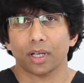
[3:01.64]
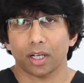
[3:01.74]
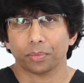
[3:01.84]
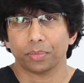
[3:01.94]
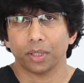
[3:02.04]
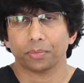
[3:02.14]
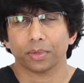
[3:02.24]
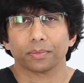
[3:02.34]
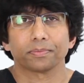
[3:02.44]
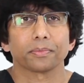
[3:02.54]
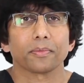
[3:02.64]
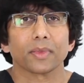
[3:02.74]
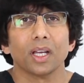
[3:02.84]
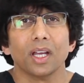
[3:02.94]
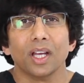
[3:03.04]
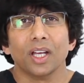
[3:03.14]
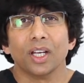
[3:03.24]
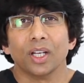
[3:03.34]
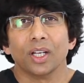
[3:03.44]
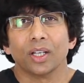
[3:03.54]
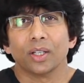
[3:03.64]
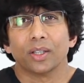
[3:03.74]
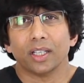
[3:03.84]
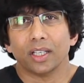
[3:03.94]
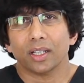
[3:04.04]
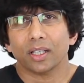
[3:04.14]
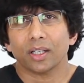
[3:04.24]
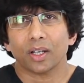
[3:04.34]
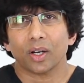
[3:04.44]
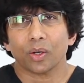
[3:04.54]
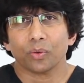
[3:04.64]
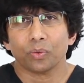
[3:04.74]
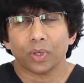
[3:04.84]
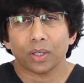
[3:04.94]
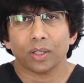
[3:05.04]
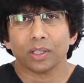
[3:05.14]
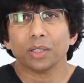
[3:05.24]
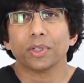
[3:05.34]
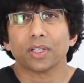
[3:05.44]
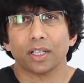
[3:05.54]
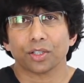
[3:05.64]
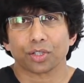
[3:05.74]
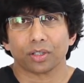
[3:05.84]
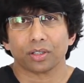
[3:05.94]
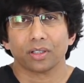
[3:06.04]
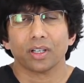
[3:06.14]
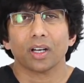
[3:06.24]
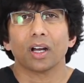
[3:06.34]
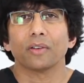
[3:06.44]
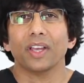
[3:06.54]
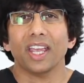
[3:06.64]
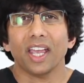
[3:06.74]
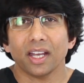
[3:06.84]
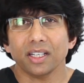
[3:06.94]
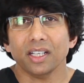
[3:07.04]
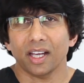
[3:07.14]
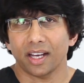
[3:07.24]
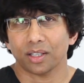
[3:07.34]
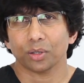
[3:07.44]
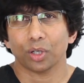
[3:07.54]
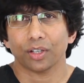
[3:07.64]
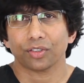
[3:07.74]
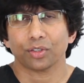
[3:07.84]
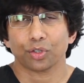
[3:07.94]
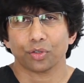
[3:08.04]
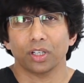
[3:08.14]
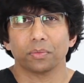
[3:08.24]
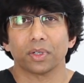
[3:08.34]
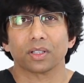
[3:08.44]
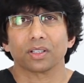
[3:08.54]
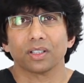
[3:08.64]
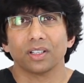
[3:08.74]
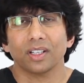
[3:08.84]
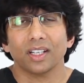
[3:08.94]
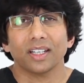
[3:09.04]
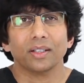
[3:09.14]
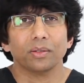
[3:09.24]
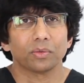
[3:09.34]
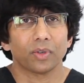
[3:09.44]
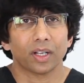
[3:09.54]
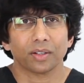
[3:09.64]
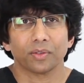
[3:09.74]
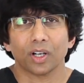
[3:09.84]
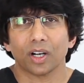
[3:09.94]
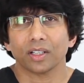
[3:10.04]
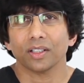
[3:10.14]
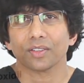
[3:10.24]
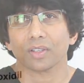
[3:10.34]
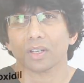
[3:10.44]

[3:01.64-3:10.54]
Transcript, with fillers: to help people. The limitation of any hair loss treatment, regardless